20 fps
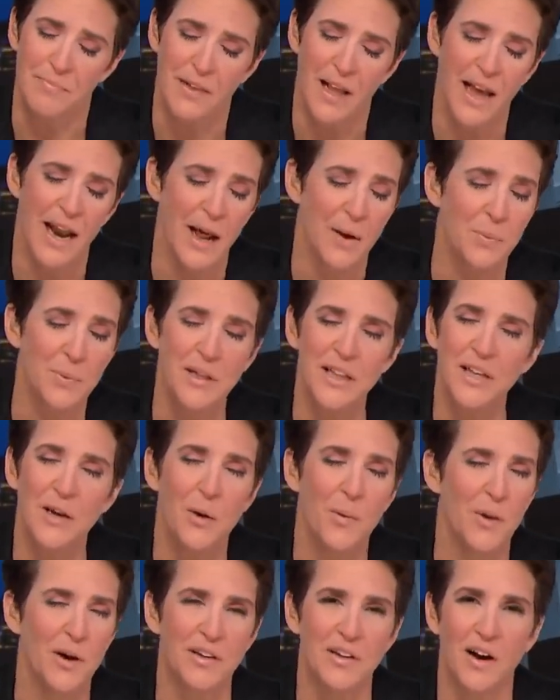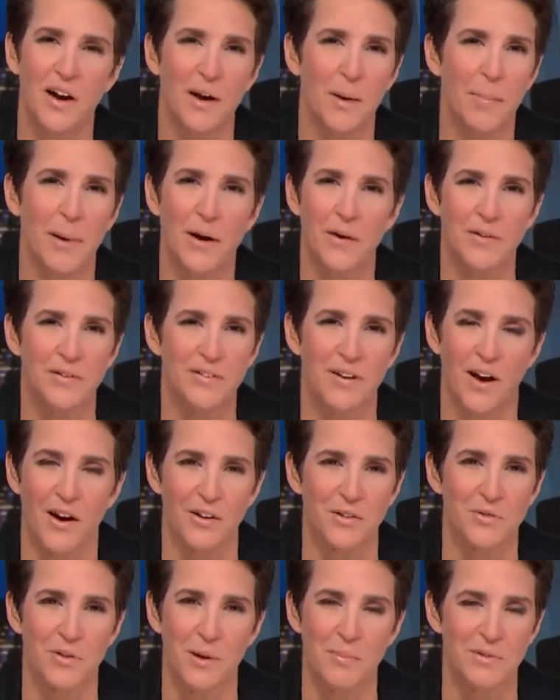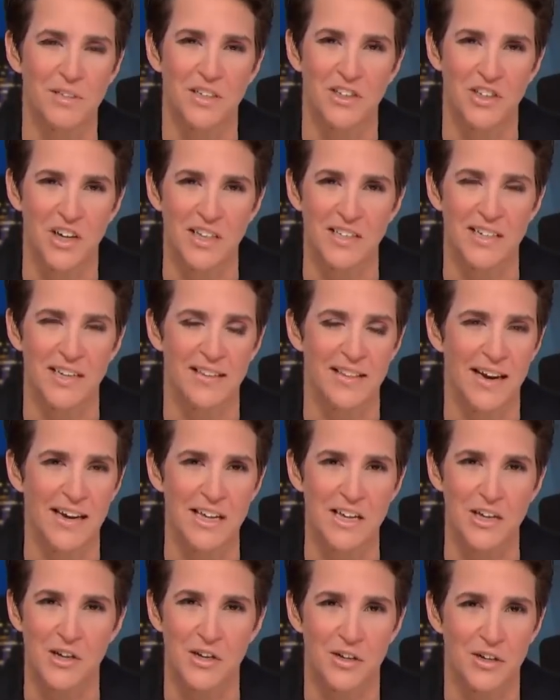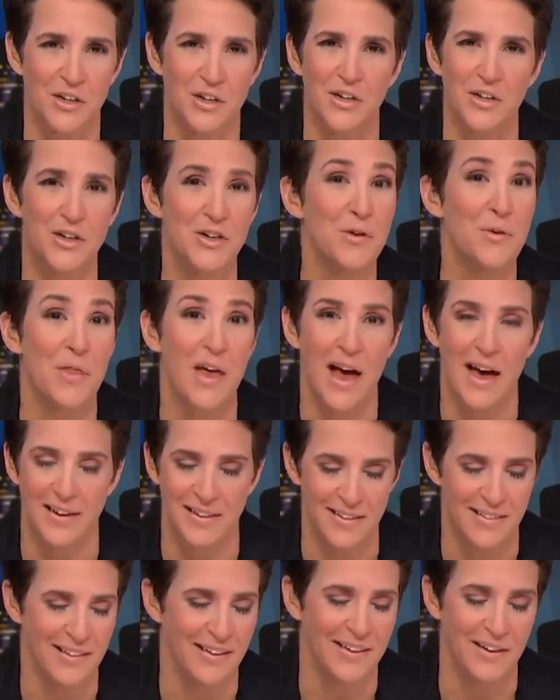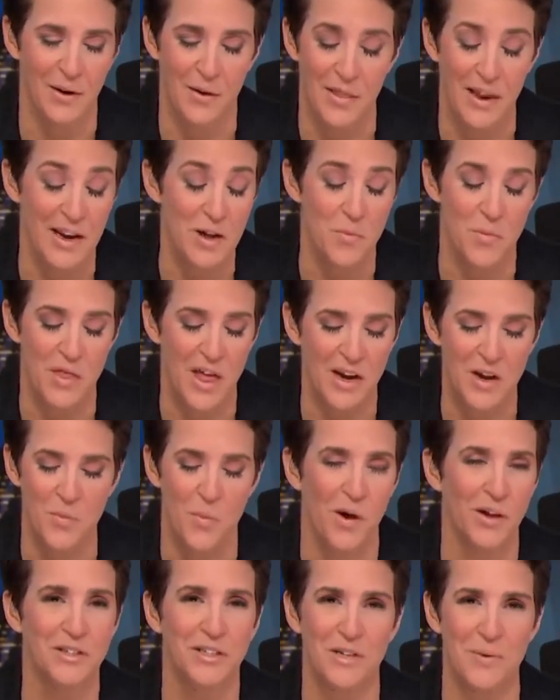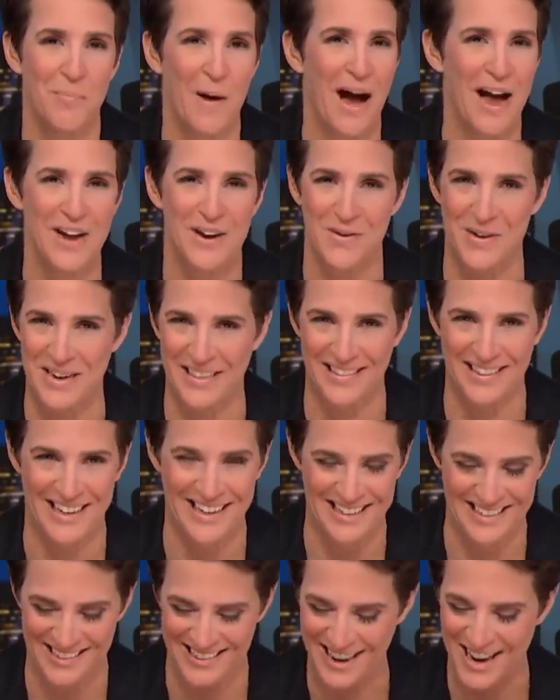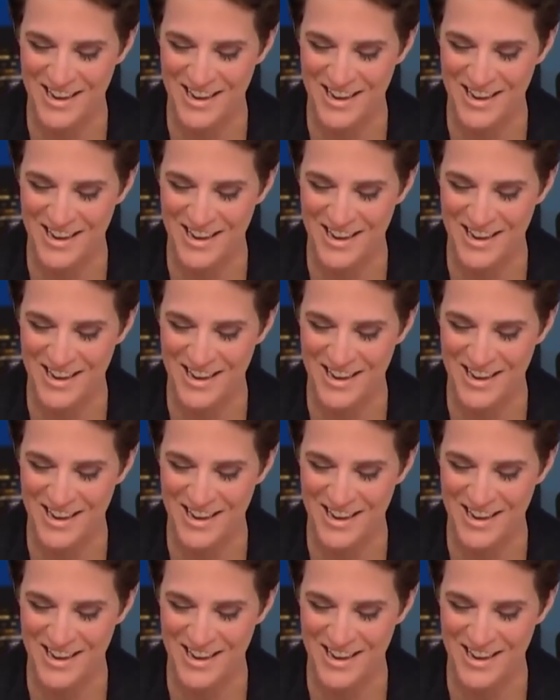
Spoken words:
And I really don't want to talk about Donald Trump suggesting that he could do that and that he wants to buy Greenland.